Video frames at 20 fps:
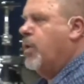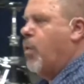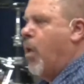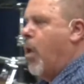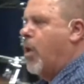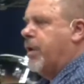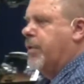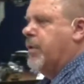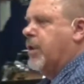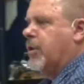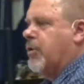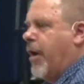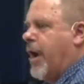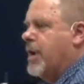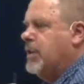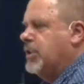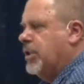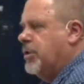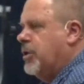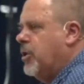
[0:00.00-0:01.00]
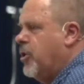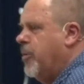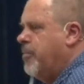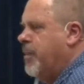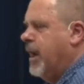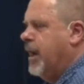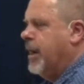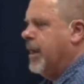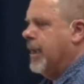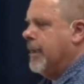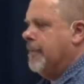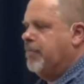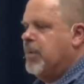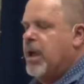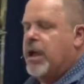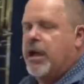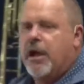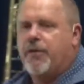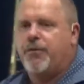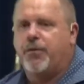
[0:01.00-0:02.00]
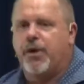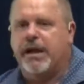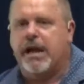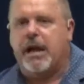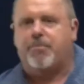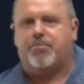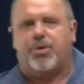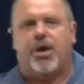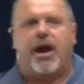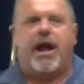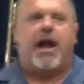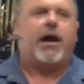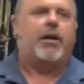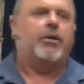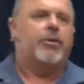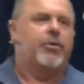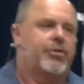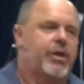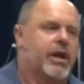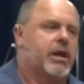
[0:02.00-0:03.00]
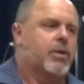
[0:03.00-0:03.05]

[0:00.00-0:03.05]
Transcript: We walk in the grace and humility. If we get proud and